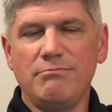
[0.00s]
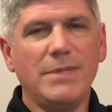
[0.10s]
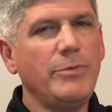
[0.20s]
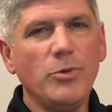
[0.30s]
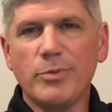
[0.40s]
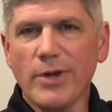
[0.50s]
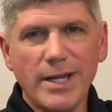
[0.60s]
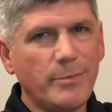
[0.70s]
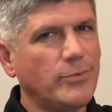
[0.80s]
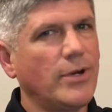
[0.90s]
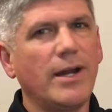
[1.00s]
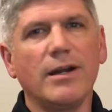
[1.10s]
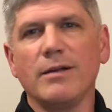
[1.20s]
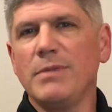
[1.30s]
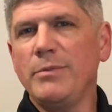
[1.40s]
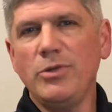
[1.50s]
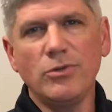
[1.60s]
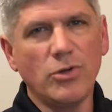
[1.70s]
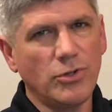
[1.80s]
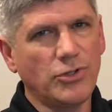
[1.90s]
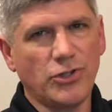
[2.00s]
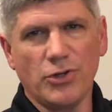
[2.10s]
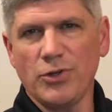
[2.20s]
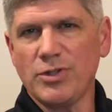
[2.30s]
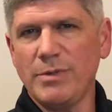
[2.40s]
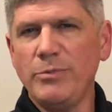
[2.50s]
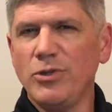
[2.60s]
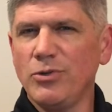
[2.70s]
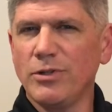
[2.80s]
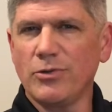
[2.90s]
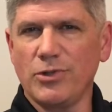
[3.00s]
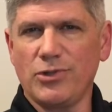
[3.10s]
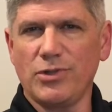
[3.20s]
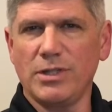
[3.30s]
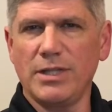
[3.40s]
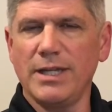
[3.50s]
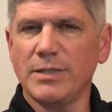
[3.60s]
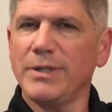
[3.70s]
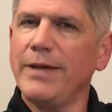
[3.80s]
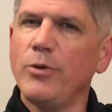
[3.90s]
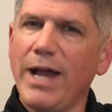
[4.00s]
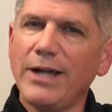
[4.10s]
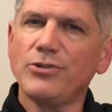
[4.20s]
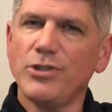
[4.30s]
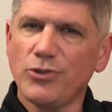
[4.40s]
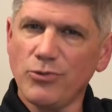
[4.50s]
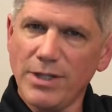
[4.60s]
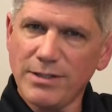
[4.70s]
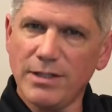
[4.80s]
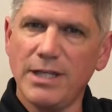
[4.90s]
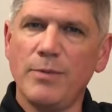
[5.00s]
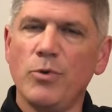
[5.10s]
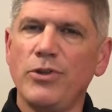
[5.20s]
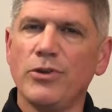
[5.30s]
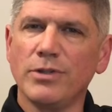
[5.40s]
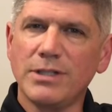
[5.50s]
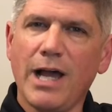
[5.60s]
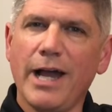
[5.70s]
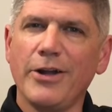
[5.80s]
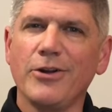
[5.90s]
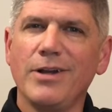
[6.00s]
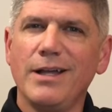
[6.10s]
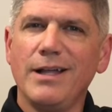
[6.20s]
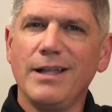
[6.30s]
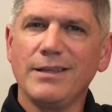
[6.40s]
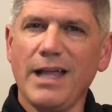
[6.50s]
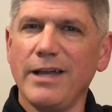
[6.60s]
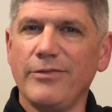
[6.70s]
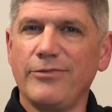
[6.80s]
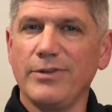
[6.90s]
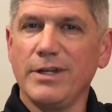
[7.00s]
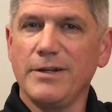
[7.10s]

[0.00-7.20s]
Maybe you prayed a prayer, maybe you go to church, maybe you do the Christian things, but have you actually trusted him with your entire life?